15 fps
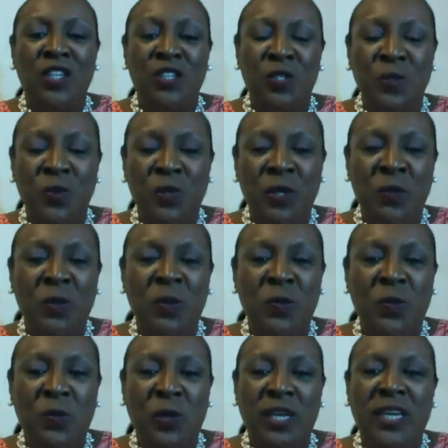doing what
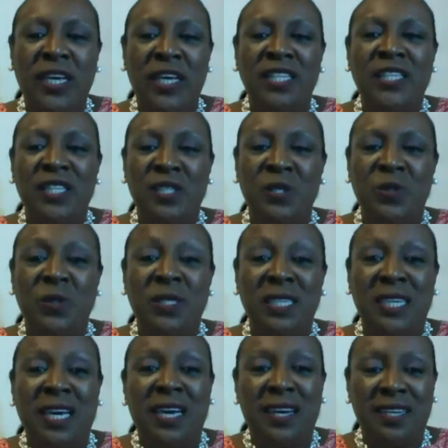we need to do to
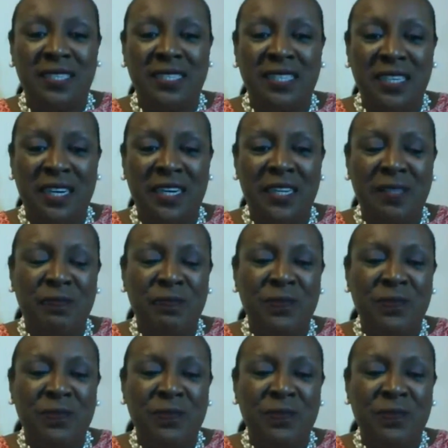get it done.